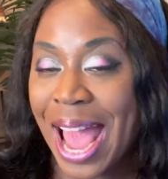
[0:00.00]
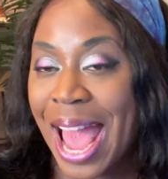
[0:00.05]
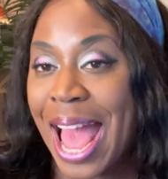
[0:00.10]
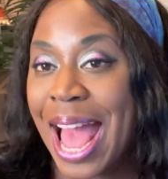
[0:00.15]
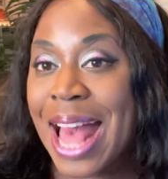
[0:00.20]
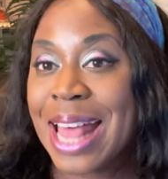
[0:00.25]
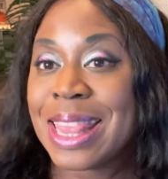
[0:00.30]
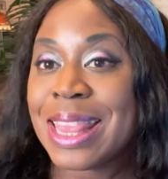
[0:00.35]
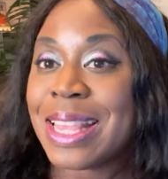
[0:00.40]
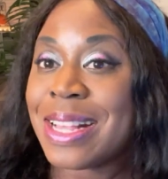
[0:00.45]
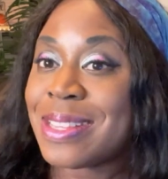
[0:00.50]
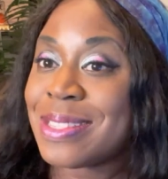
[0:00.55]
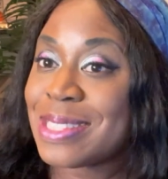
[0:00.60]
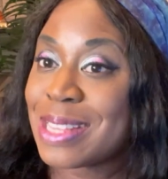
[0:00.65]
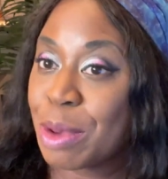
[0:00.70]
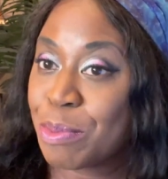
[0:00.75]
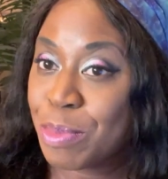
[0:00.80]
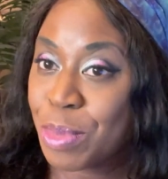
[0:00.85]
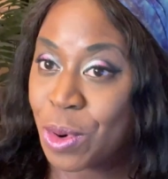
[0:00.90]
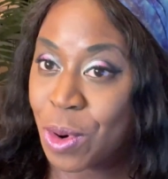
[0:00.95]
I had the
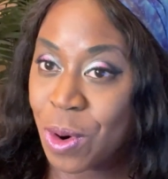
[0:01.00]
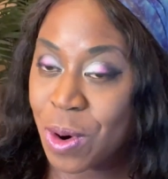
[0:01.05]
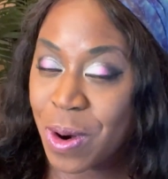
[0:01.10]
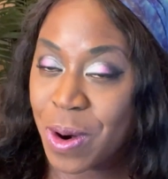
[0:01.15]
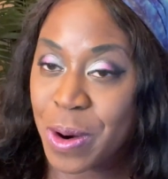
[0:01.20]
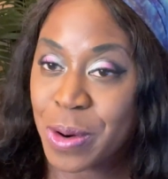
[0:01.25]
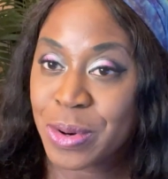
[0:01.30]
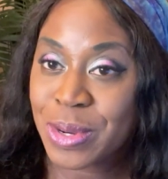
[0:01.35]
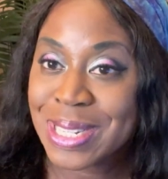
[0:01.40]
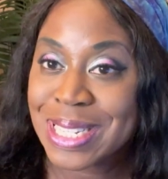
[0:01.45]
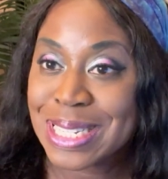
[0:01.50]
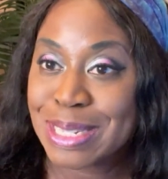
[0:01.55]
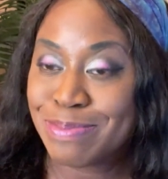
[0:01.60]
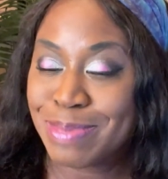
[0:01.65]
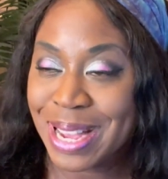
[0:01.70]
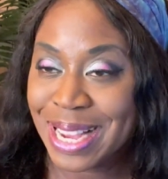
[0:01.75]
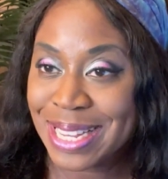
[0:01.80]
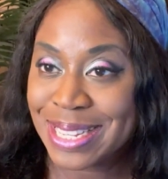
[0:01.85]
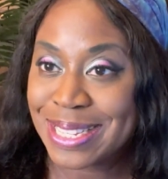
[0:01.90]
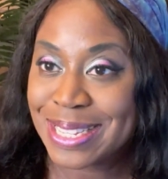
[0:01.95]
Sapporo
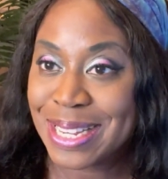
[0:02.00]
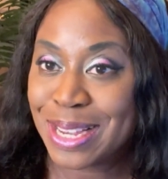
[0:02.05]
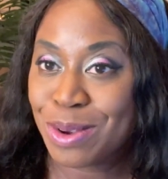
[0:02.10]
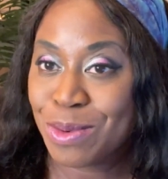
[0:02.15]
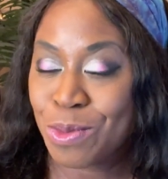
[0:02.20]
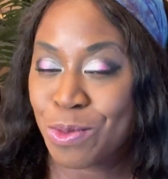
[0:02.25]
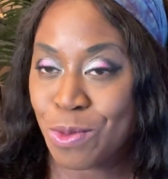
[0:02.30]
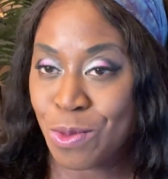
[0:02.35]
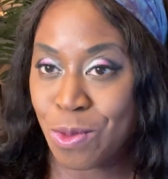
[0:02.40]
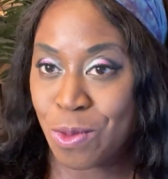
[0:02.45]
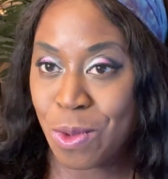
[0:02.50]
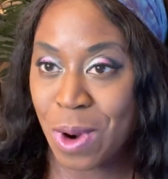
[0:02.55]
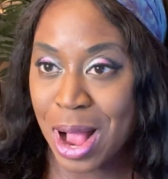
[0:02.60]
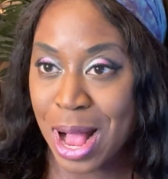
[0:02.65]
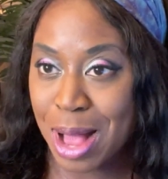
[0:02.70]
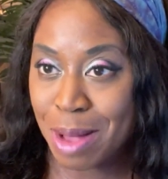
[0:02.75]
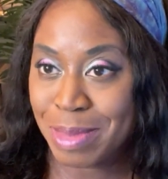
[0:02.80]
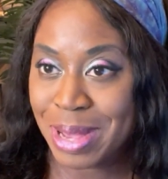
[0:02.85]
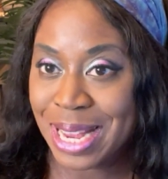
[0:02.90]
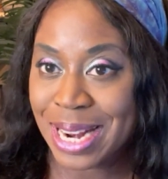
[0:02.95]
spicy
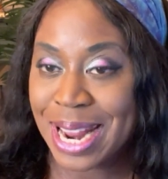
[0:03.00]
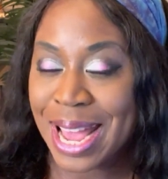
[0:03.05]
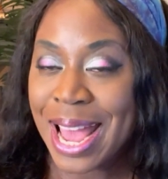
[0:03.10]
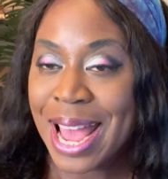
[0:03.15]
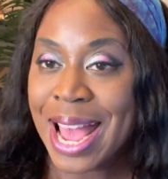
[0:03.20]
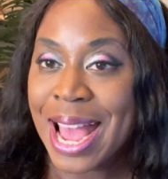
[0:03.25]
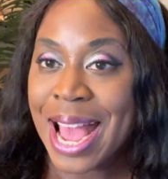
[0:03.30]
ramen.